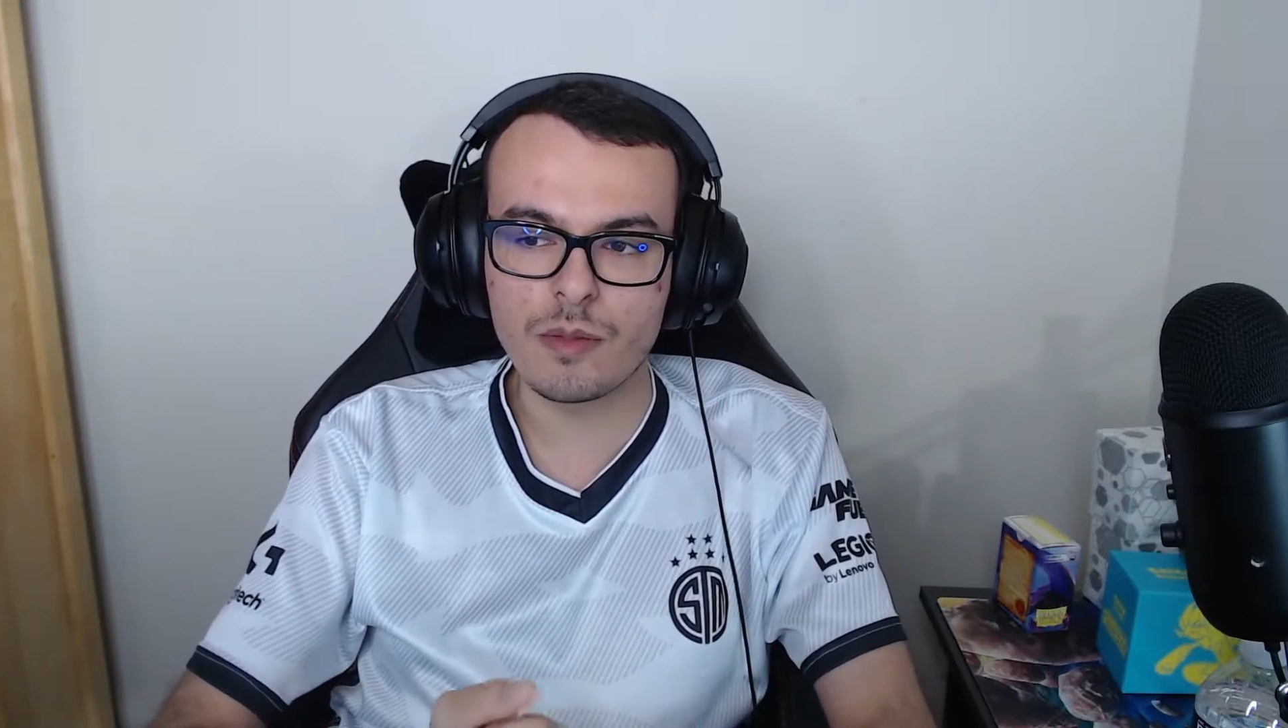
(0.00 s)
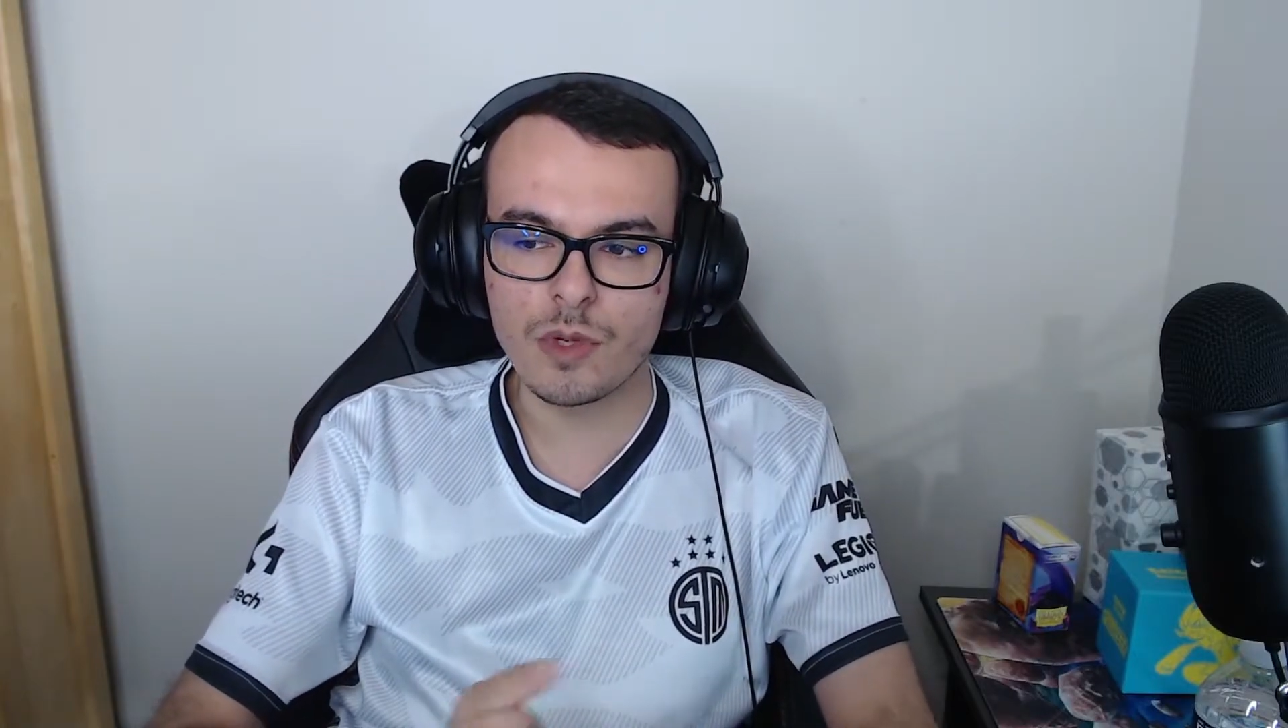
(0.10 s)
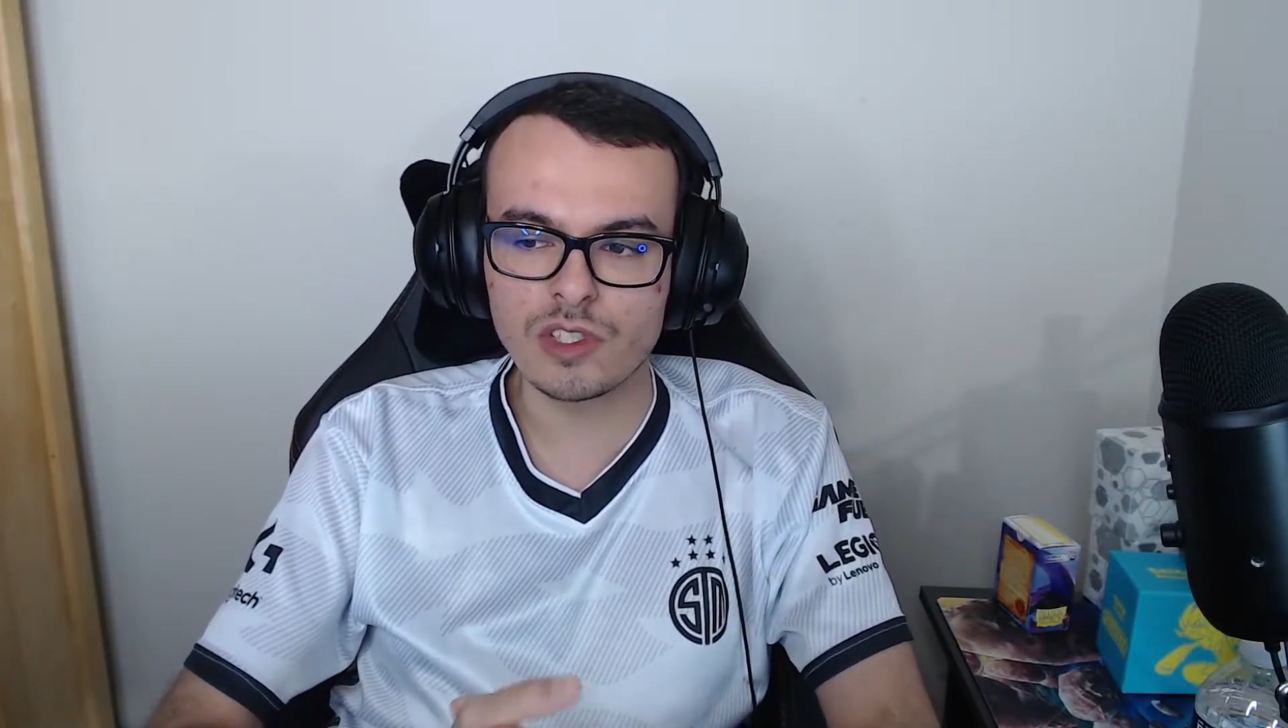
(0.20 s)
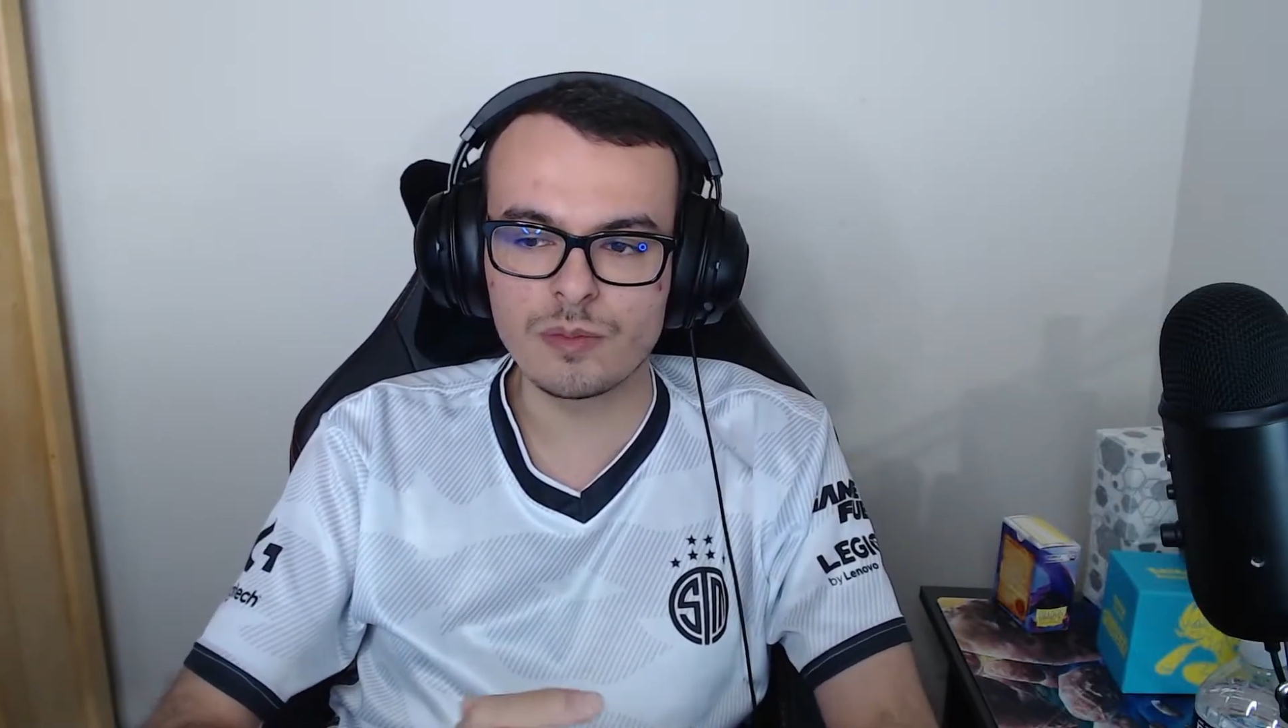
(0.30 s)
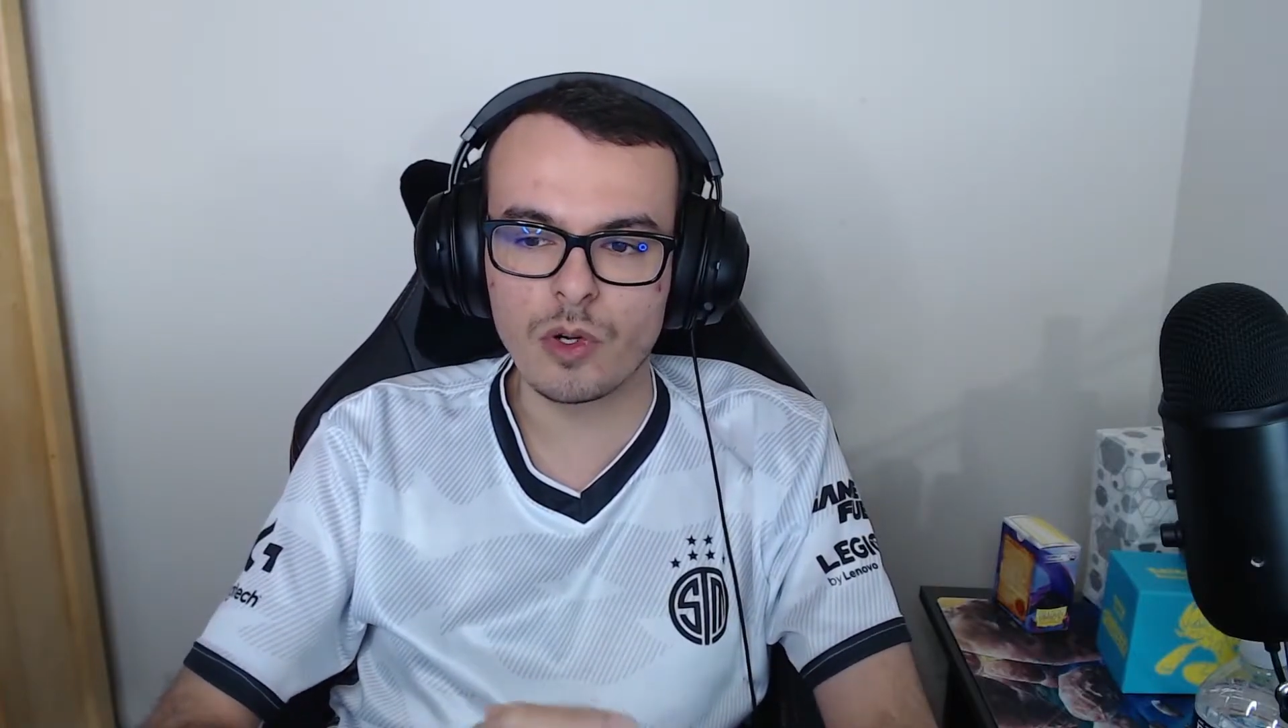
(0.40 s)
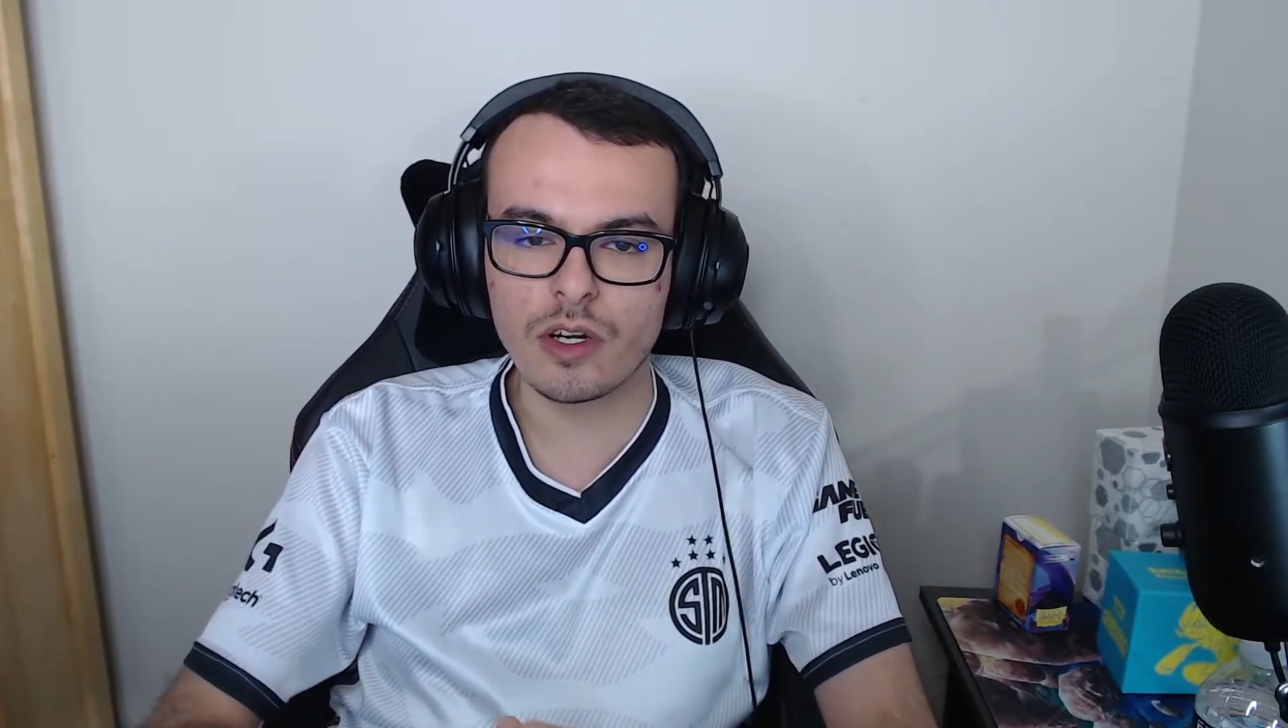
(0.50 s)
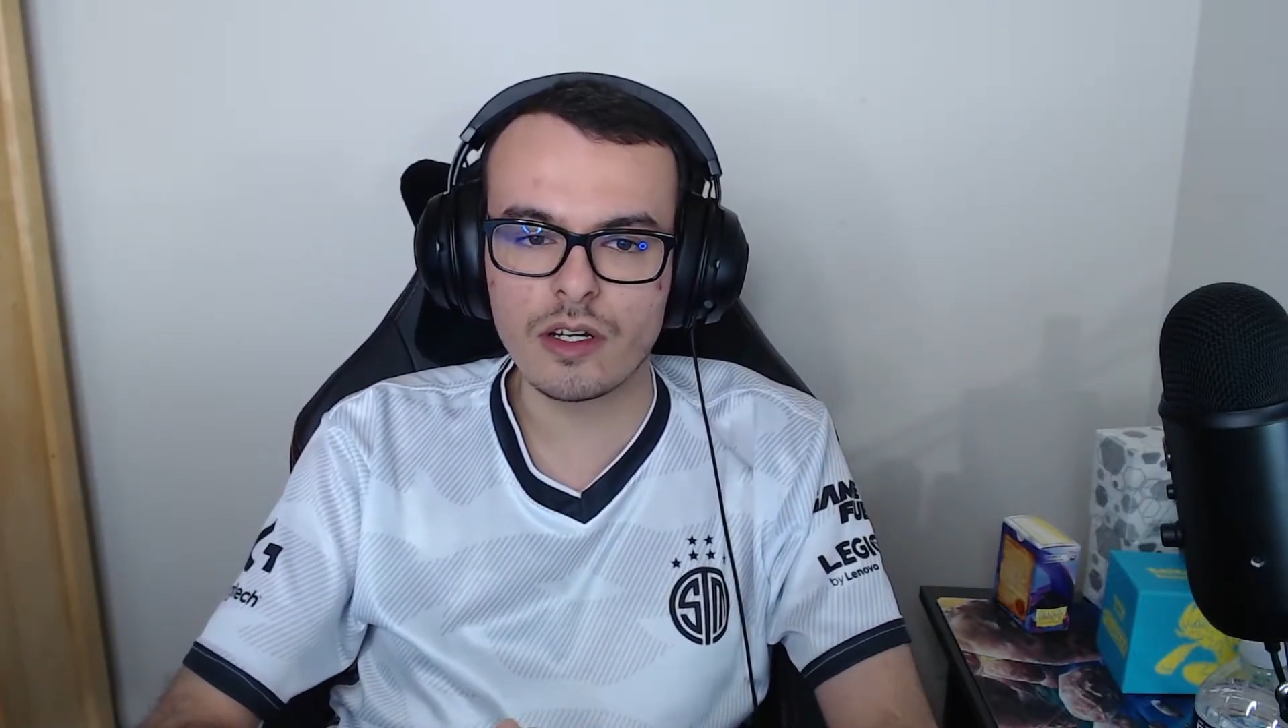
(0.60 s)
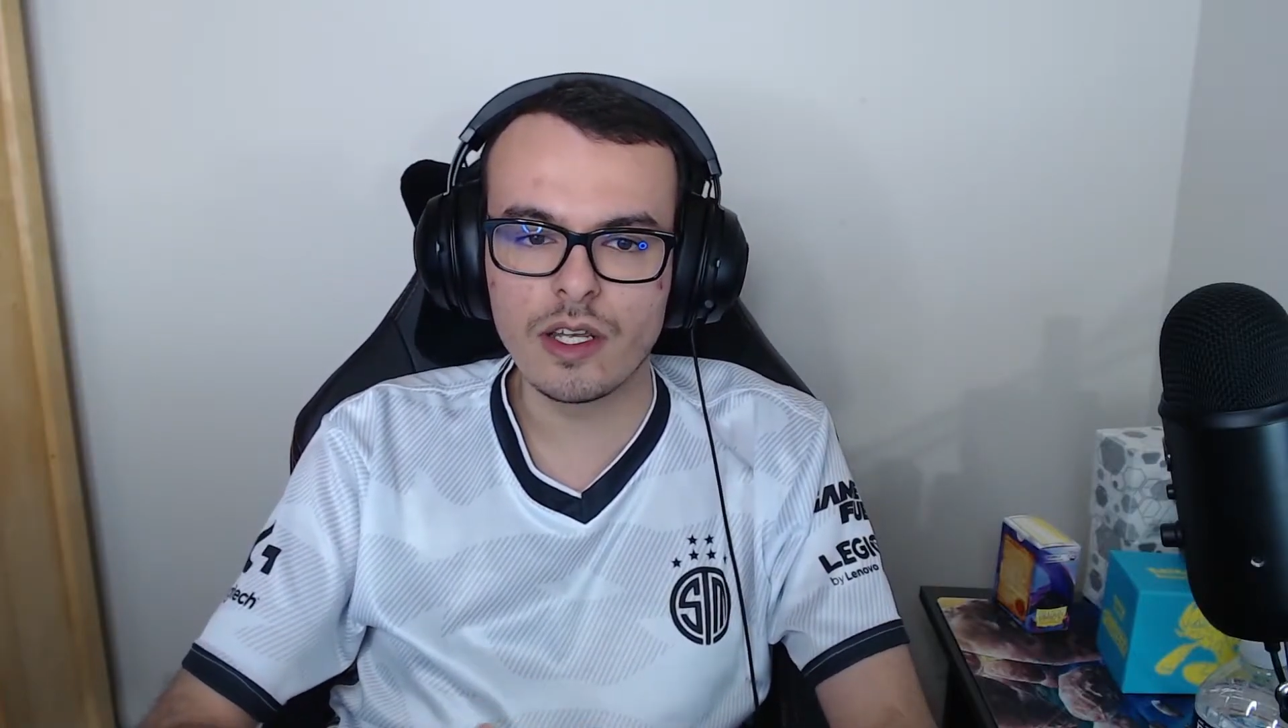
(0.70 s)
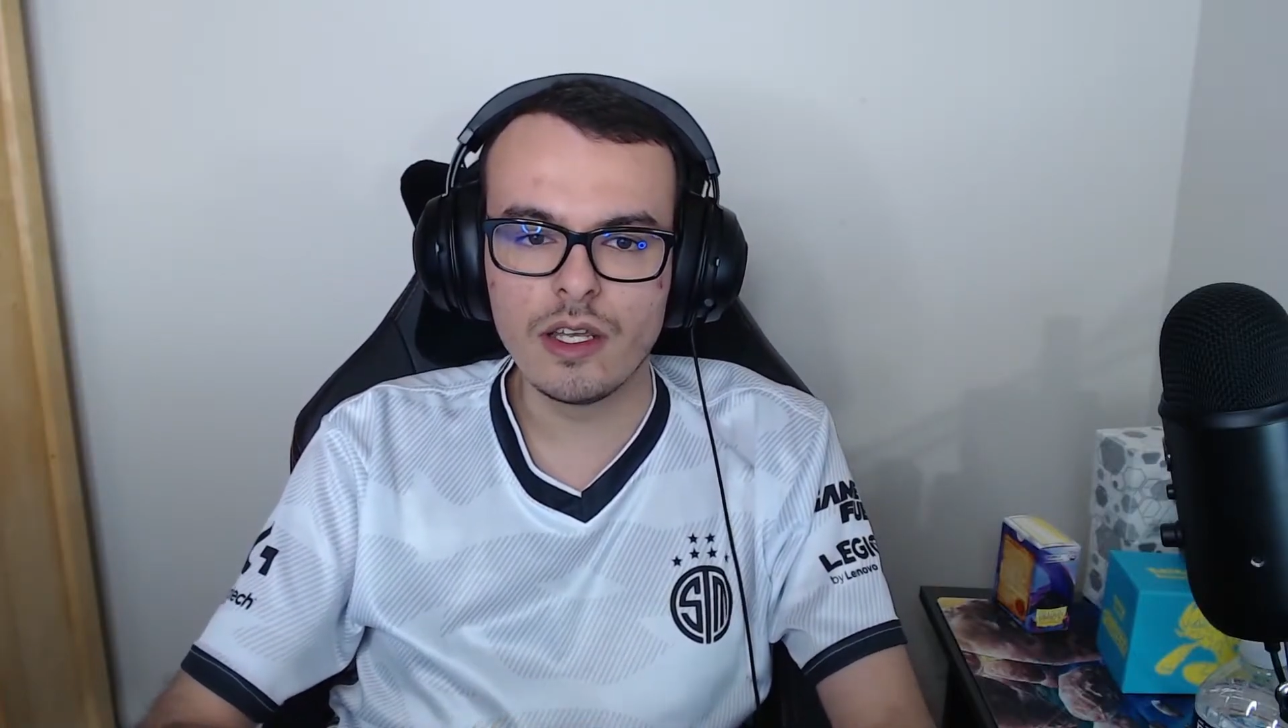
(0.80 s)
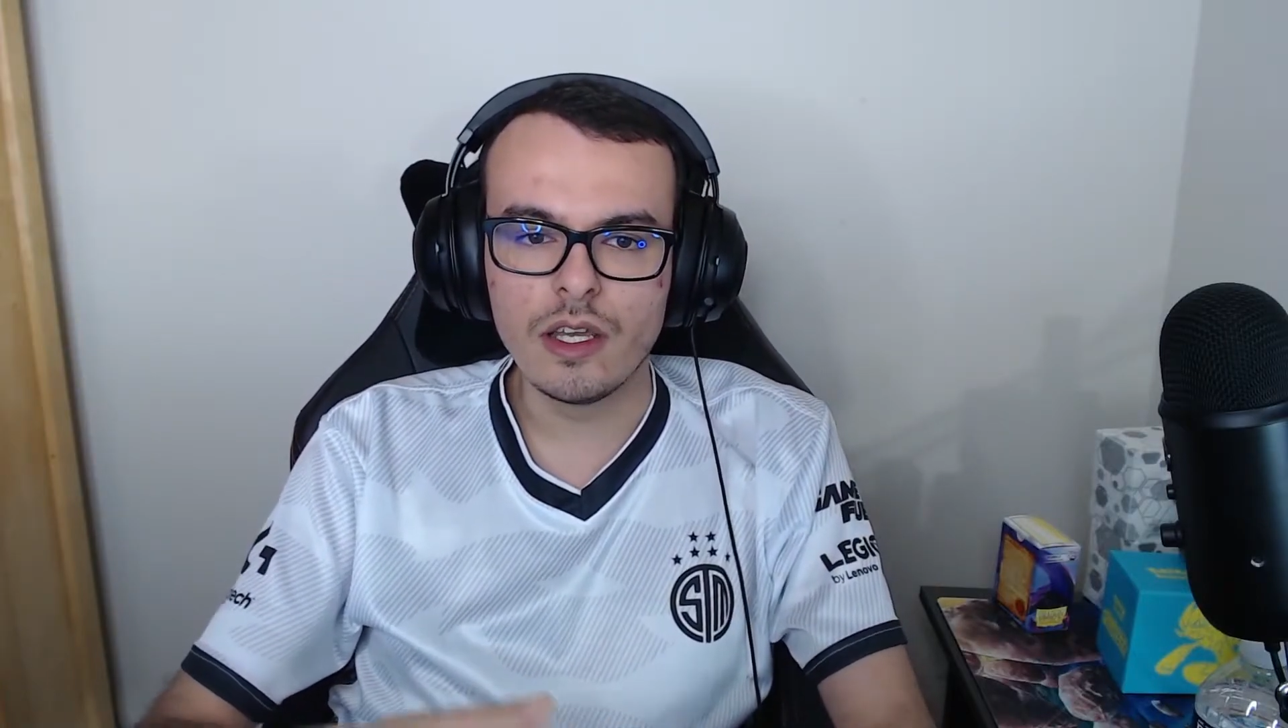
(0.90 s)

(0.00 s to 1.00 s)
most part,